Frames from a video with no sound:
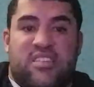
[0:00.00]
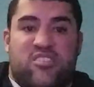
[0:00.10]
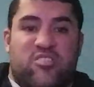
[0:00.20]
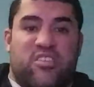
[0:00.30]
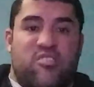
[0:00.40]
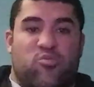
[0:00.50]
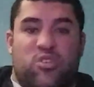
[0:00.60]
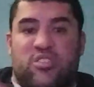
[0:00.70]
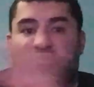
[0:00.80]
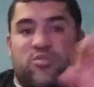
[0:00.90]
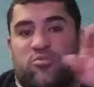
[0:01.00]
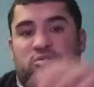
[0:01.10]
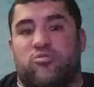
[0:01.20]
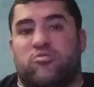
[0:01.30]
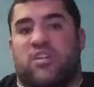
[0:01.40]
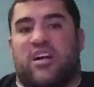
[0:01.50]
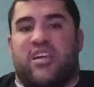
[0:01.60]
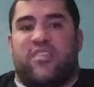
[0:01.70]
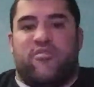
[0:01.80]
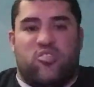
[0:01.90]
So they're the worst food. Do
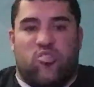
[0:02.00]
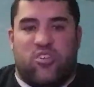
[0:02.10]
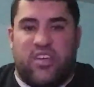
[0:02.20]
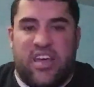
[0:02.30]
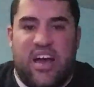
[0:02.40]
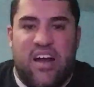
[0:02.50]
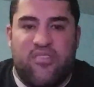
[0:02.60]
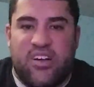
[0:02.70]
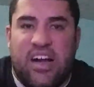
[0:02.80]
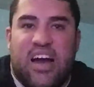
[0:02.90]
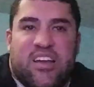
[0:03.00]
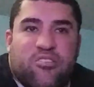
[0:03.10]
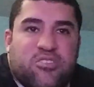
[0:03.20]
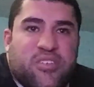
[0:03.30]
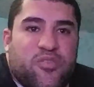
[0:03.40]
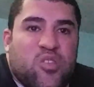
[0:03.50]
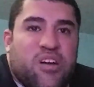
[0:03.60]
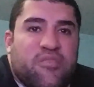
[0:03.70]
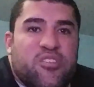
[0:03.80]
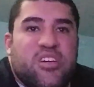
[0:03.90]
not give your doggy avocados if you
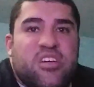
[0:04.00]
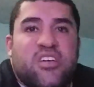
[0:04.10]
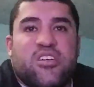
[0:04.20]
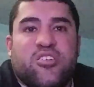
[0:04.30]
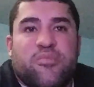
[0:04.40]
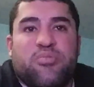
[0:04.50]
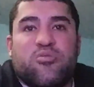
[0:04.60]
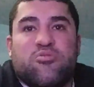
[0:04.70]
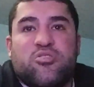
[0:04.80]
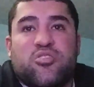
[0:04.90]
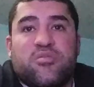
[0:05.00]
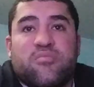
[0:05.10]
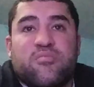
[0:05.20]
love your pooch.